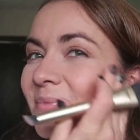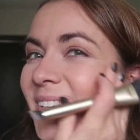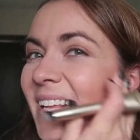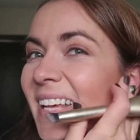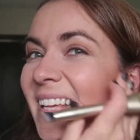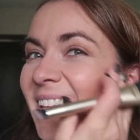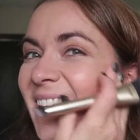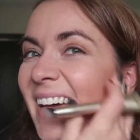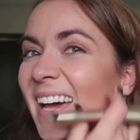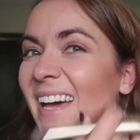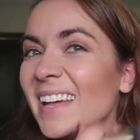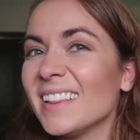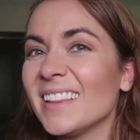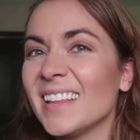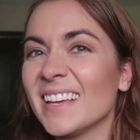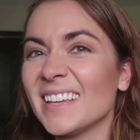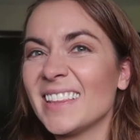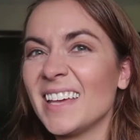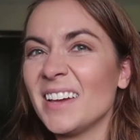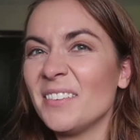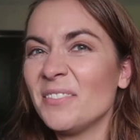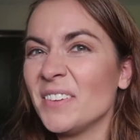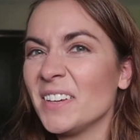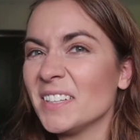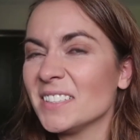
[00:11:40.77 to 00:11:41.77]
Like that. Like
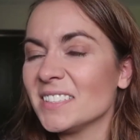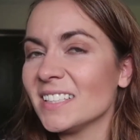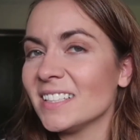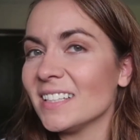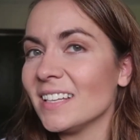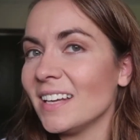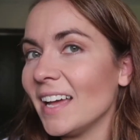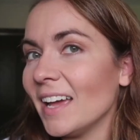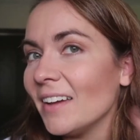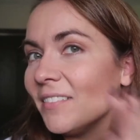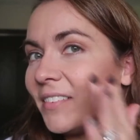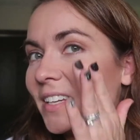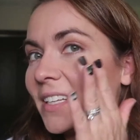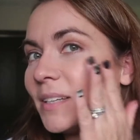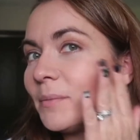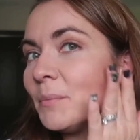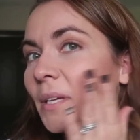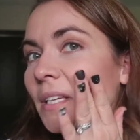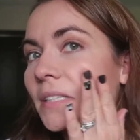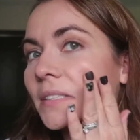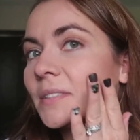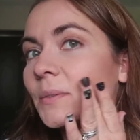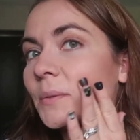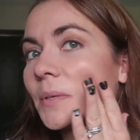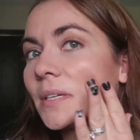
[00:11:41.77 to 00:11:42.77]
that feels a little heavy to
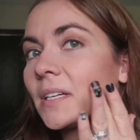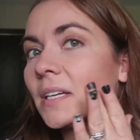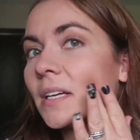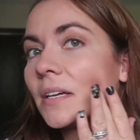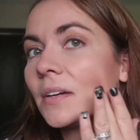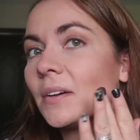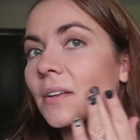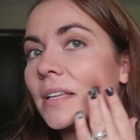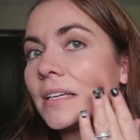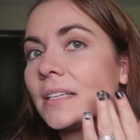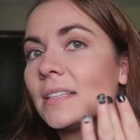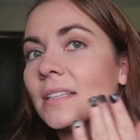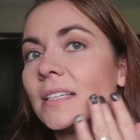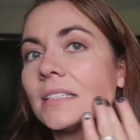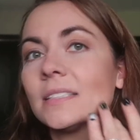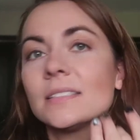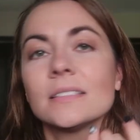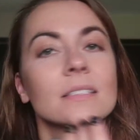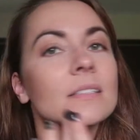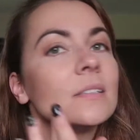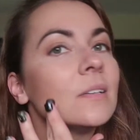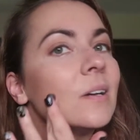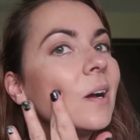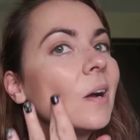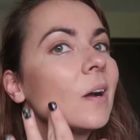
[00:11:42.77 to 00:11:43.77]
me, so we're gonna go like this.
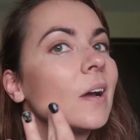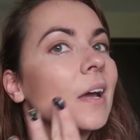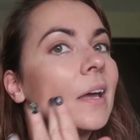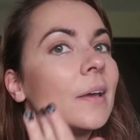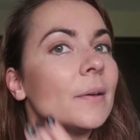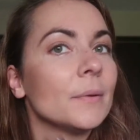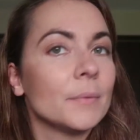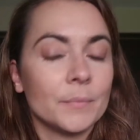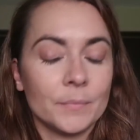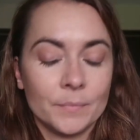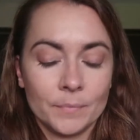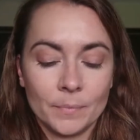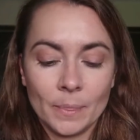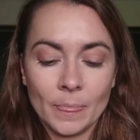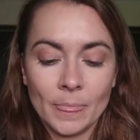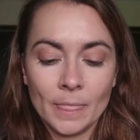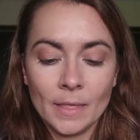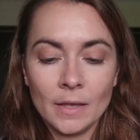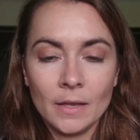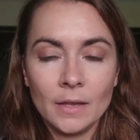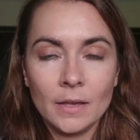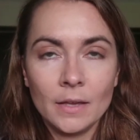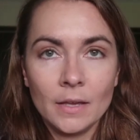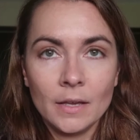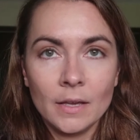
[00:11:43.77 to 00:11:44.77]
Okay.
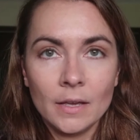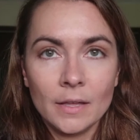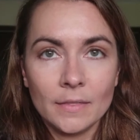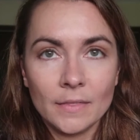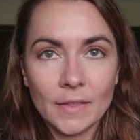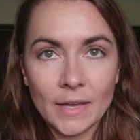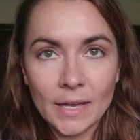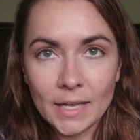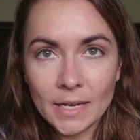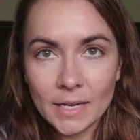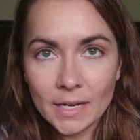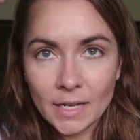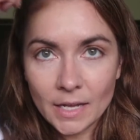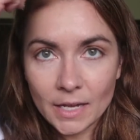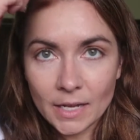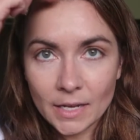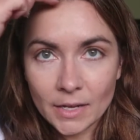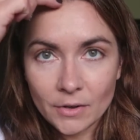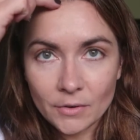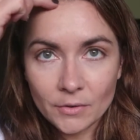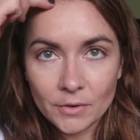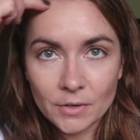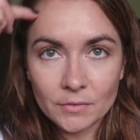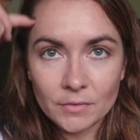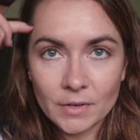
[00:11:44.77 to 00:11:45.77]
Then I
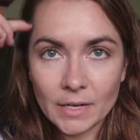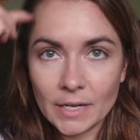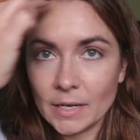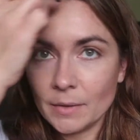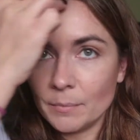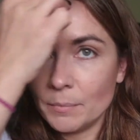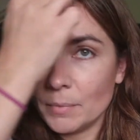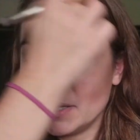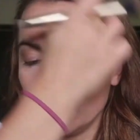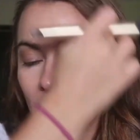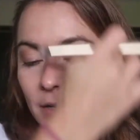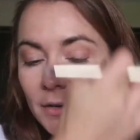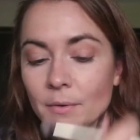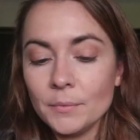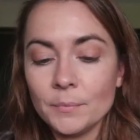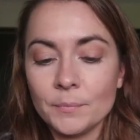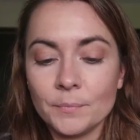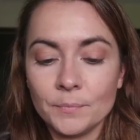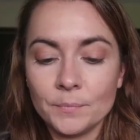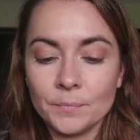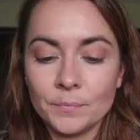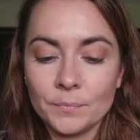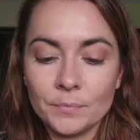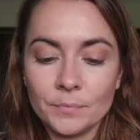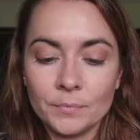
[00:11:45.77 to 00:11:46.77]
go in right up here.
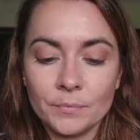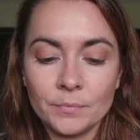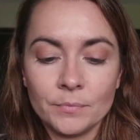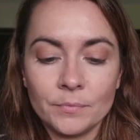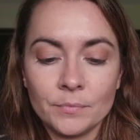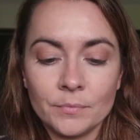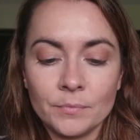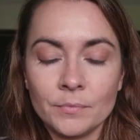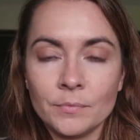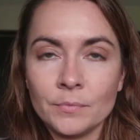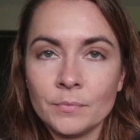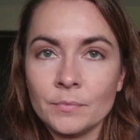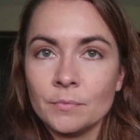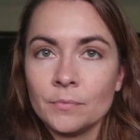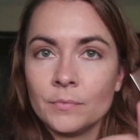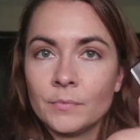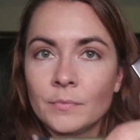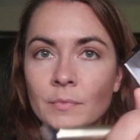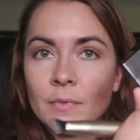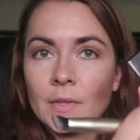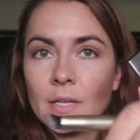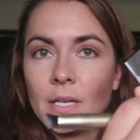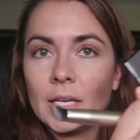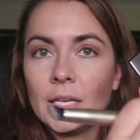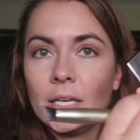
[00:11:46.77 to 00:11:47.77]

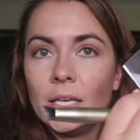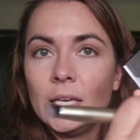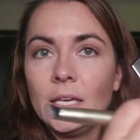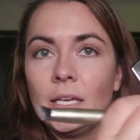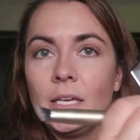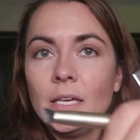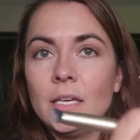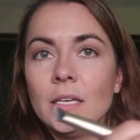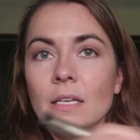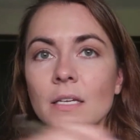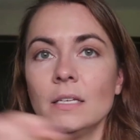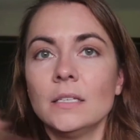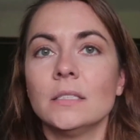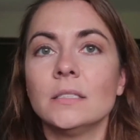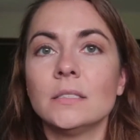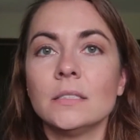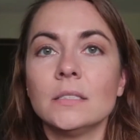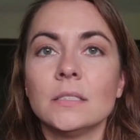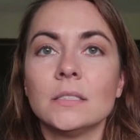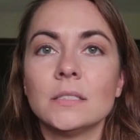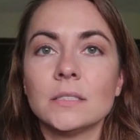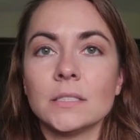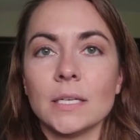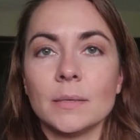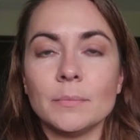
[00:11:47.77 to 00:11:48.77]

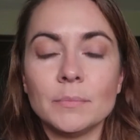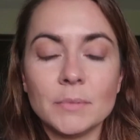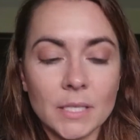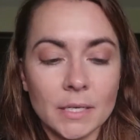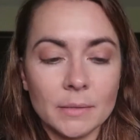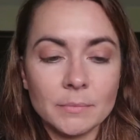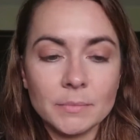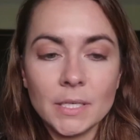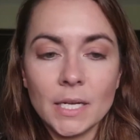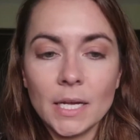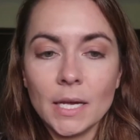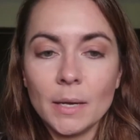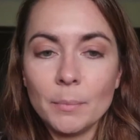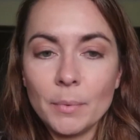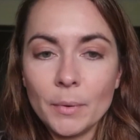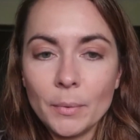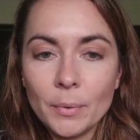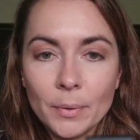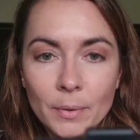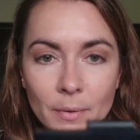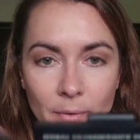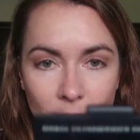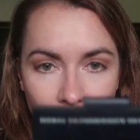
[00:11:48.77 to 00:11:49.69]
Again, tap, tap, tap.